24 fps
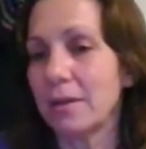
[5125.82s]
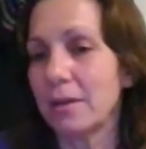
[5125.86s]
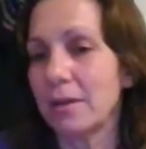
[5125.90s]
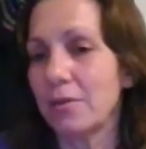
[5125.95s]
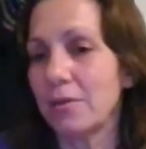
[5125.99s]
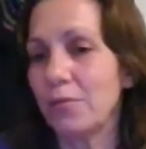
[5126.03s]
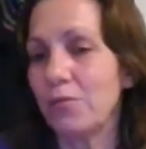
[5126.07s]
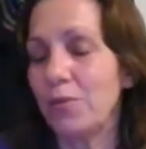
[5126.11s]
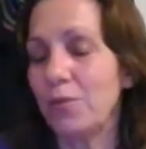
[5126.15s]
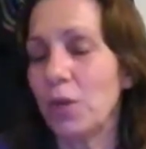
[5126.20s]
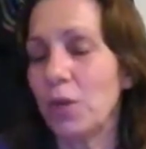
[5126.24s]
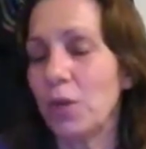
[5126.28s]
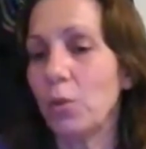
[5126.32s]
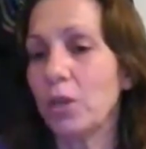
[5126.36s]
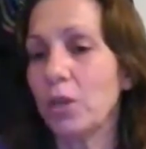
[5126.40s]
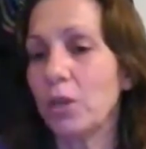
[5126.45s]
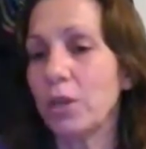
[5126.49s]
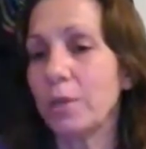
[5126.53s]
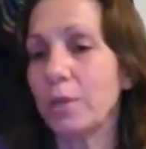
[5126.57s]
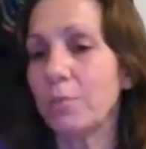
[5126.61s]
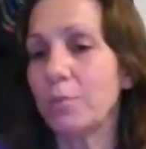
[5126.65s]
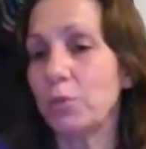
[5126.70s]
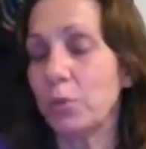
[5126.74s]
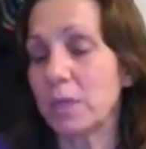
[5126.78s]
feel
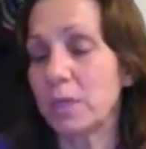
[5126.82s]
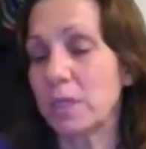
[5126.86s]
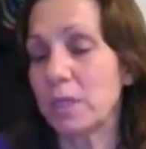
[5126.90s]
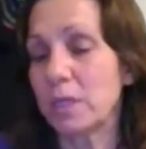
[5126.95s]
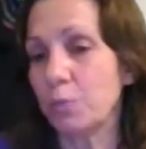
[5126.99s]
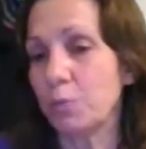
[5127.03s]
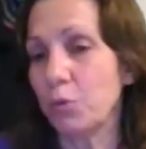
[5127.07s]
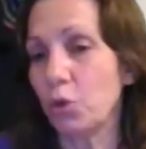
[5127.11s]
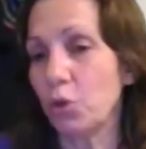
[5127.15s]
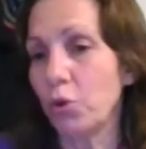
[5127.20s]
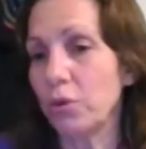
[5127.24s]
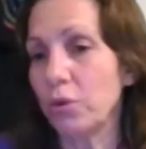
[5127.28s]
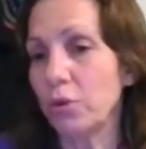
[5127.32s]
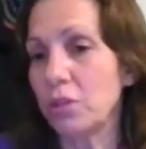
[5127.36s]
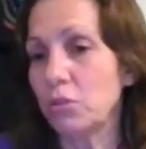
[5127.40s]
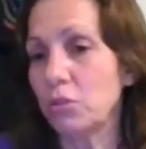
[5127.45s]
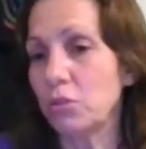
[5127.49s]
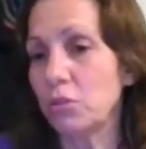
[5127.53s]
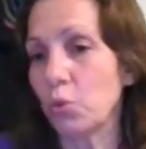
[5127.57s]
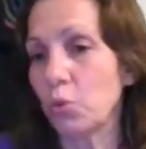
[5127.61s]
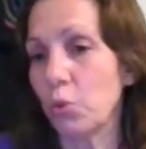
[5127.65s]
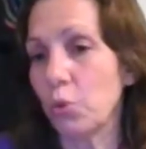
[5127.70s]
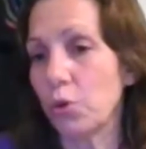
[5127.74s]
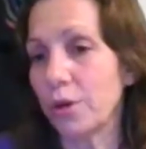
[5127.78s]
welcome to explore the
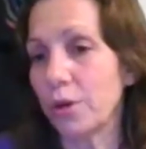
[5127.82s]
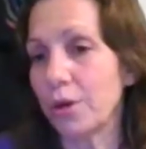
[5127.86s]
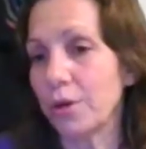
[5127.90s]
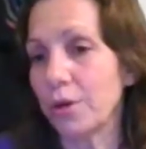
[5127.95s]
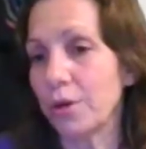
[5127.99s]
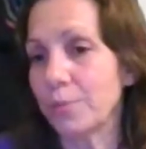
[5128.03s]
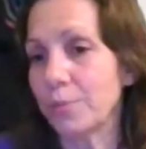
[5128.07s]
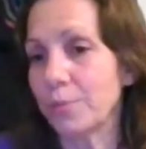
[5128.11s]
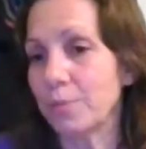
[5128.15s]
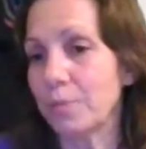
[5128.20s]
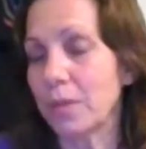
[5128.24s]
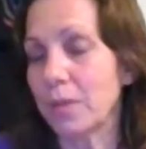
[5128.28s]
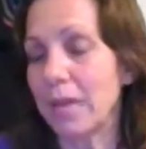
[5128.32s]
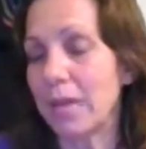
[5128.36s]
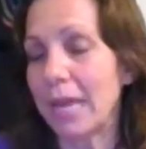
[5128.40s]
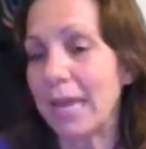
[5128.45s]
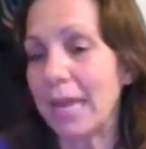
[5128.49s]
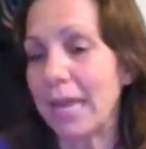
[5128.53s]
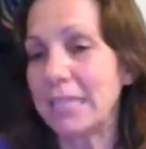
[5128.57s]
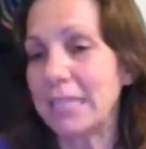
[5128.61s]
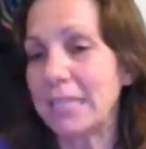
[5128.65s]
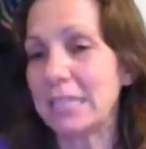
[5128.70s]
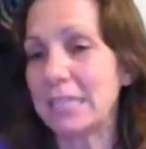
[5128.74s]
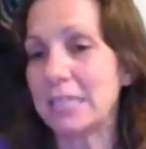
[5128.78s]
door
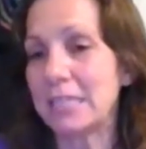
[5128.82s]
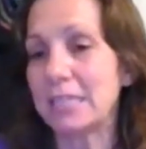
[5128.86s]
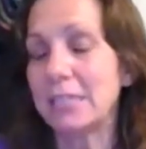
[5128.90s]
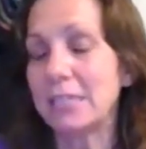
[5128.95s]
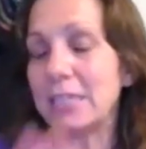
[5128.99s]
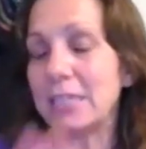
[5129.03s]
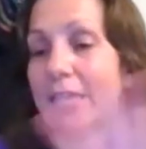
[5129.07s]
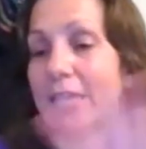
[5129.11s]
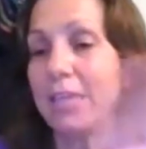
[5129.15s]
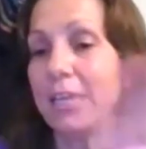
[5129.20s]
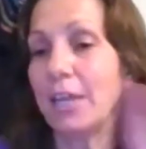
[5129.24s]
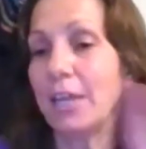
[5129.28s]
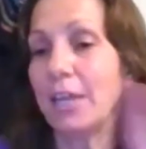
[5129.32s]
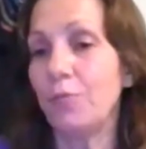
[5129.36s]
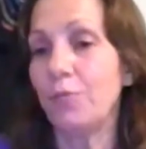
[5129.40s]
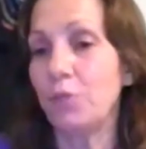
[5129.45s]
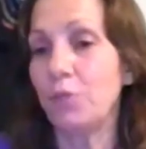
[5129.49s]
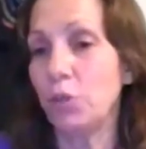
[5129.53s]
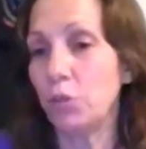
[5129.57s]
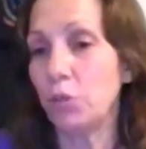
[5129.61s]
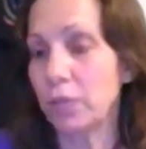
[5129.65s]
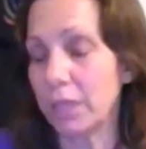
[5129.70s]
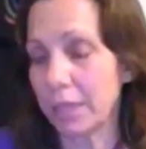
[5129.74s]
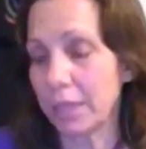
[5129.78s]
and see if
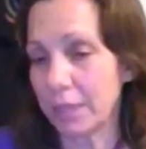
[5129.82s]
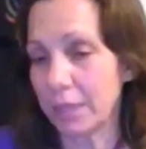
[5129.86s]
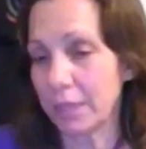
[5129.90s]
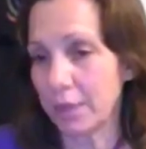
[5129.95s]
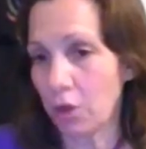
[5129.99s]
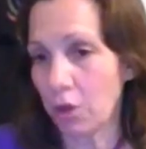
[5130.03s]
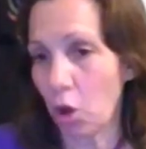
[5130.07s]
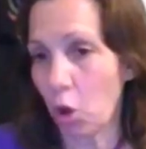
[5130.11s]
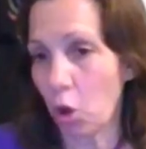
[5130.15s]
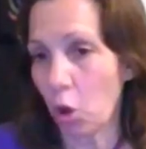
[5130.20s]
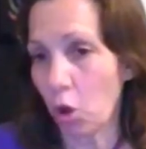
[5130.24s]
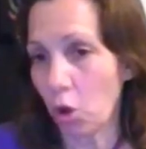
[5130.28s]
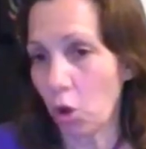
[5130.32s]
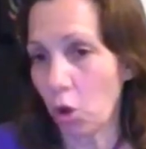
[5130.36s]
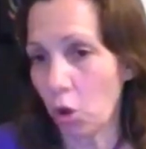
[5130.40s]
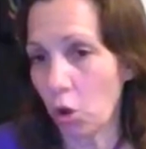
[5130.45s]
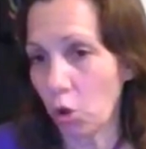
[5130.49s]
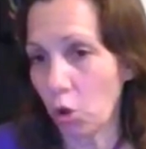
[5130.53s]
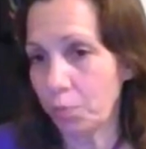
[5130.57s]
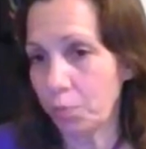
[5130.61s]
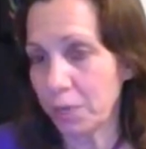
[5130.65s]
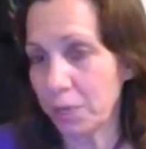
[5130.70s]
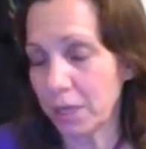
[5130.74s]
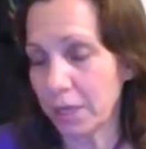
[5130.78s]
you can
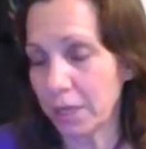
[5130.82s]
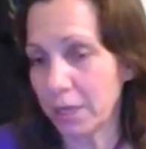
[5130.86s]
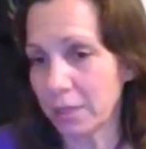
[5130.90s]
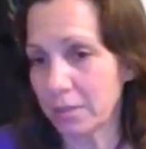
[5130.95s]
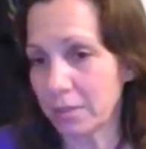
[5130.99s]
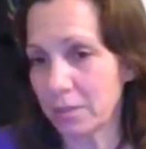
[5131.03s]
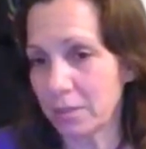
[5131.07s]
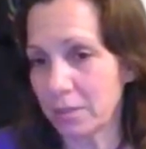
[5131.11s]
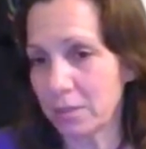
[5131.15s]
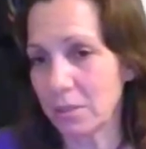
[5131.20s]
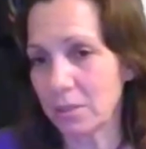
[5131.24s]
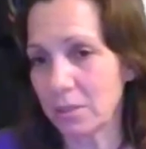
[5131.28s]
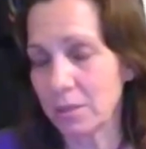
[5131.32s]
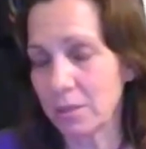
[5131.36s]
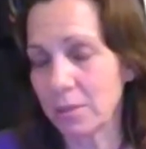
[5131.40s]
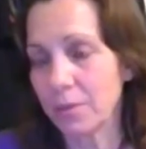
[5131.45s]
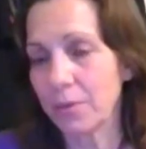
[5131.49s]
open it.